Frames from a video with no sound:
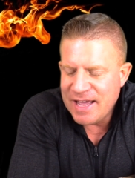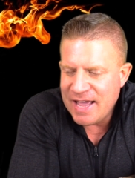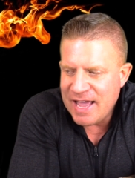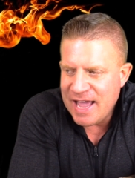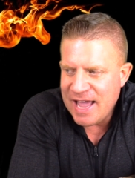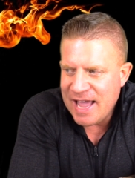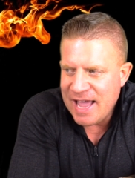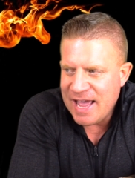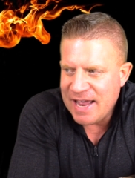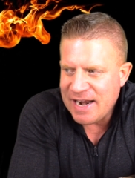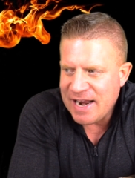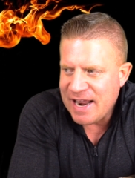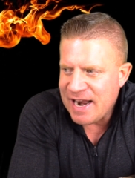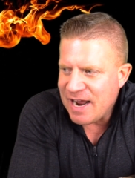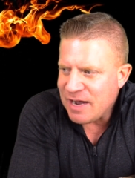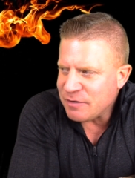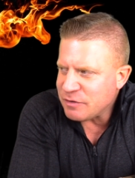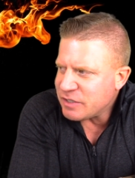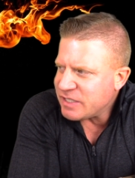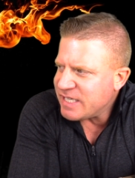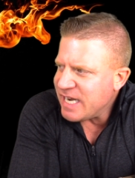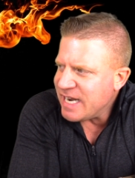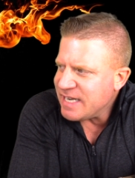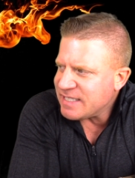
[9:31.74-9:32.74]
And I
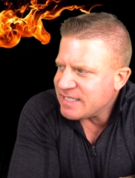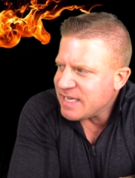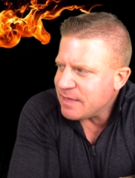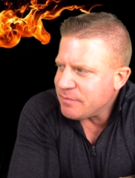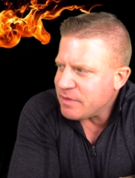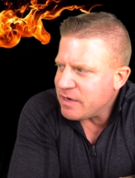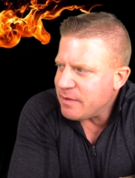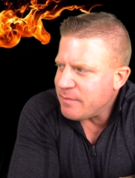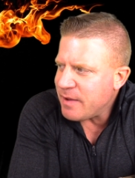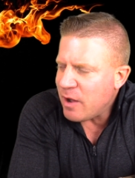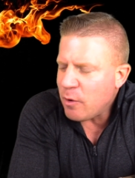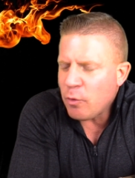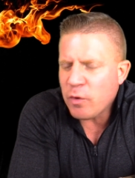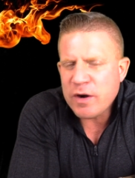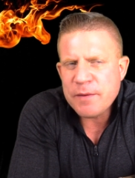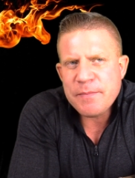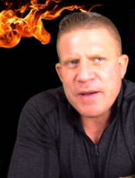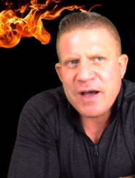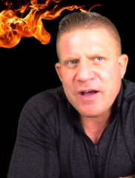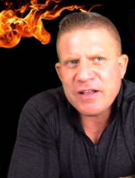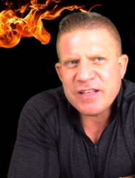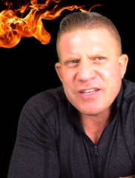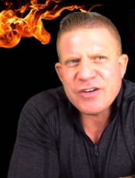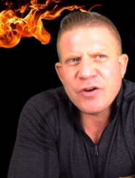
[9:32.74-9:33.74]
was saying something about, what
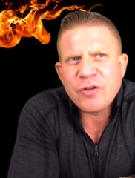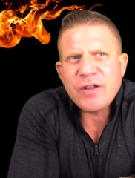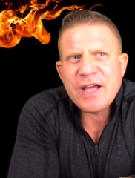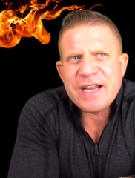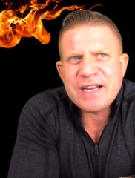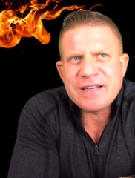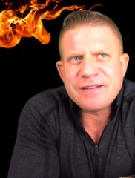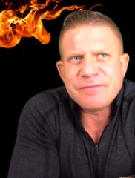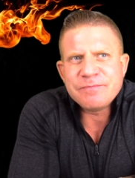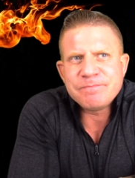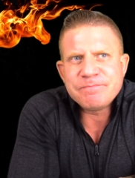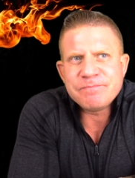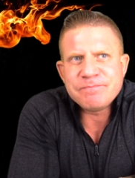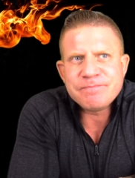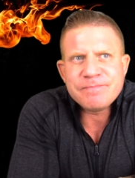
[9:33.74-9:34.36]
about, you know, like,